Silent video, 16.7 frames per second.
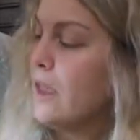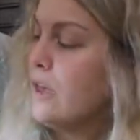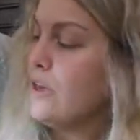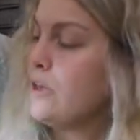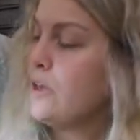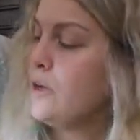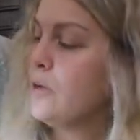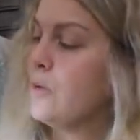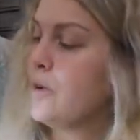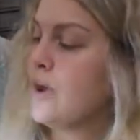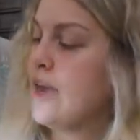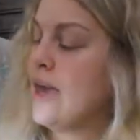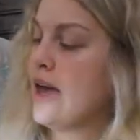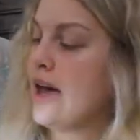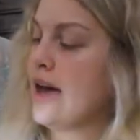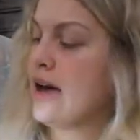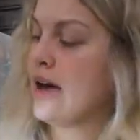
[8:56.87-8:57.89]
you
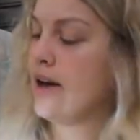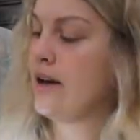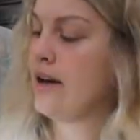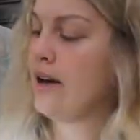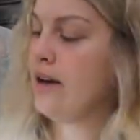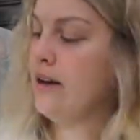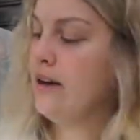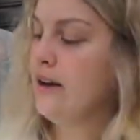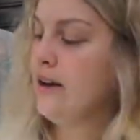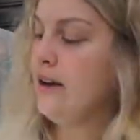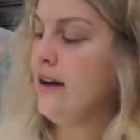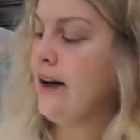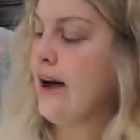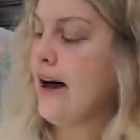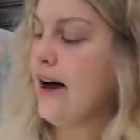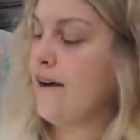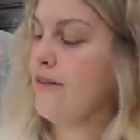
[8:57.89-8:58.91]
can
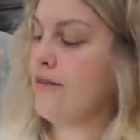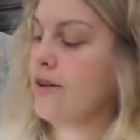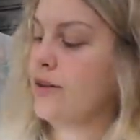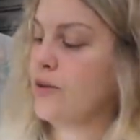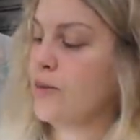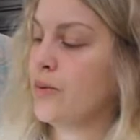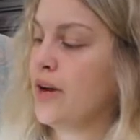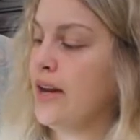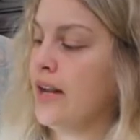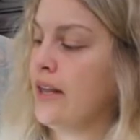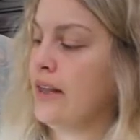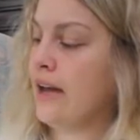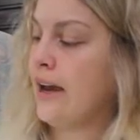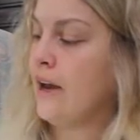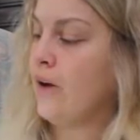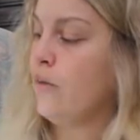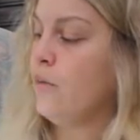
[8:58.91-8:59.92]
have this reading
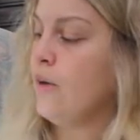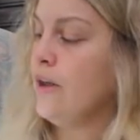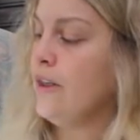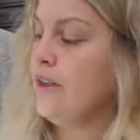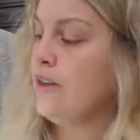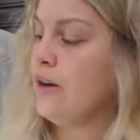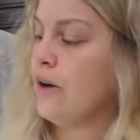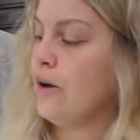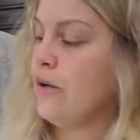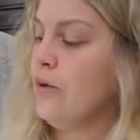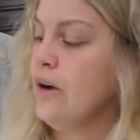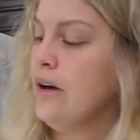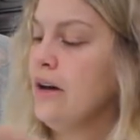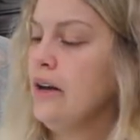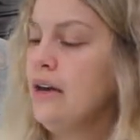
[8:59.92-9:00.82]
light with you